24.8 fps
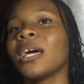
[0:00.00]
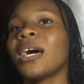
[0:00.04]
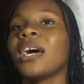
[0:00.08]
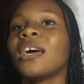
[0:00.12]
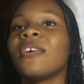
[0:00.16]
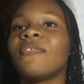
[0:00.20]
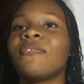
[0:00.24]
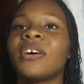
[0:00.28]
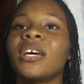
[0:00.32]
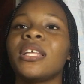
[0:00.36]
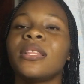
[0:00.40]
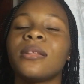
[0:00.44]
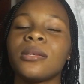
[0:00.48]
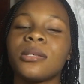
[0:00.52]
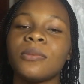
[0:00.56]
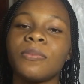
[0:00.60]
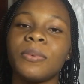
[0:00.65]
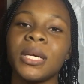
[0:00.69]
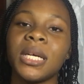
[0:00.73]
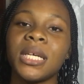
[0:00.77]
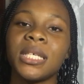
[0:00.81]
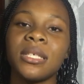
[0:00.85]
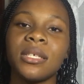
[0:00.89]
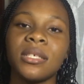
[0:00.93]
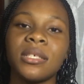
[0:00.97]
I find this
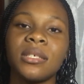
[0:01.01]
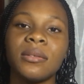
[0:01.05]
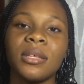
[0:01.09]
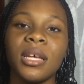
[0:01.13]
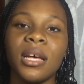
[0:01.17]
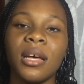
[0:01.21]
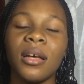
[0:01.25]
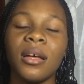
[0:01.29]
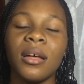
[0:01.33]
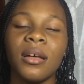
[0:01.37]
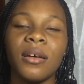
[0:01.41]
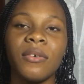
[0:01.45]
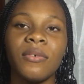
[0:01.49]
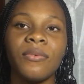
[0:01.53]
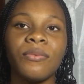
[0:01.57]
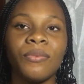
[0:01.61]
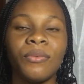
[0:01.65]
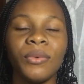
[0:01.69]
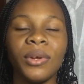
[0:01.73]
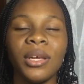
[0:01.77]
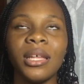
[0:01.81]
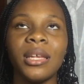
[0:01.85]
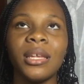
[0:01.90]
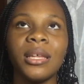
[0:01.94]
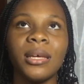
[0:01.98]
place is
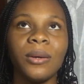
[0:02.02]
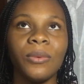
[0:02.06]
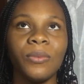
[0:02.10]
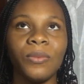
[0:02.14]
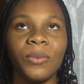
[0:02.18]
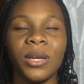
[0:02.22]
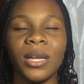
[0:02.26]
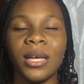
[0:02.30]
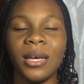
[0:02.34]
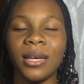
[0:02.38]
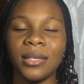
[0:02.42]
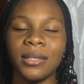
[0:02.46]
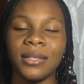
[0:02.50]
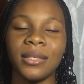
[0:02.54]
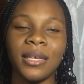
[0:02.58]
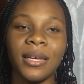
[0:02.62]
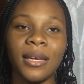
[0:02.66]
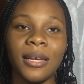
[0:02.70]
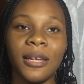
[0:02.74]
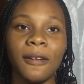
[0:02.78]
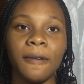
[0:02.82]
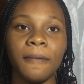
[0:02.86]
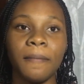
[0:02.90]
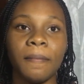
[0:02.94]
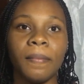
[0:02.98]
really
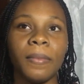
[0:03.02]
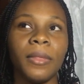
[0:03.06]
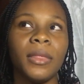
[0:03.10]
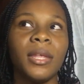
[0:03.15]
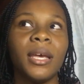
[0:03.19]
relaxing.